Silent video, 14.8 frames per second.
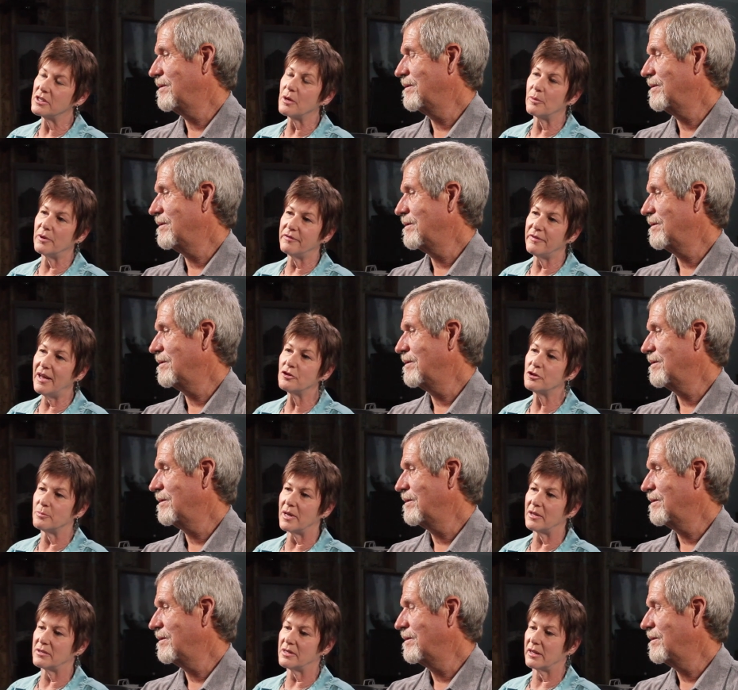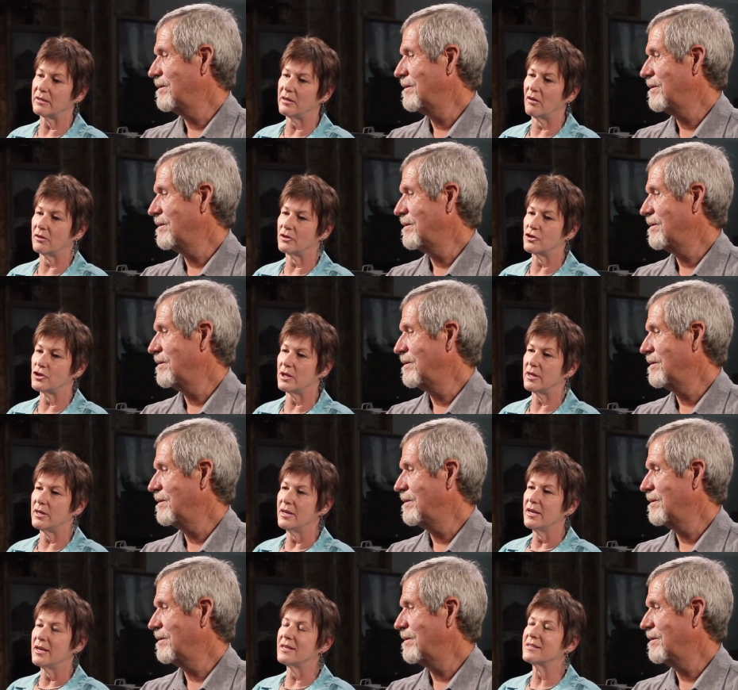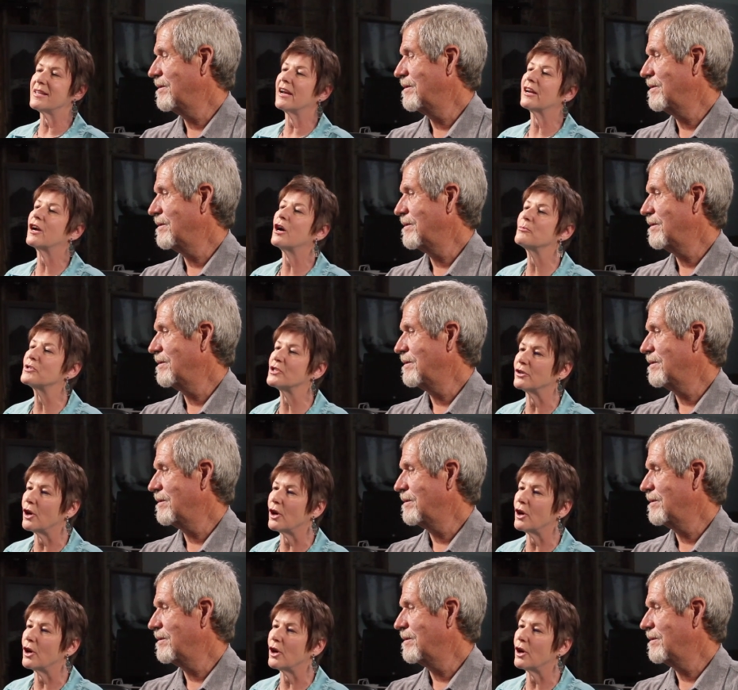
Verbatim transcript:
Speaker 1: that we found about technology is that it comes and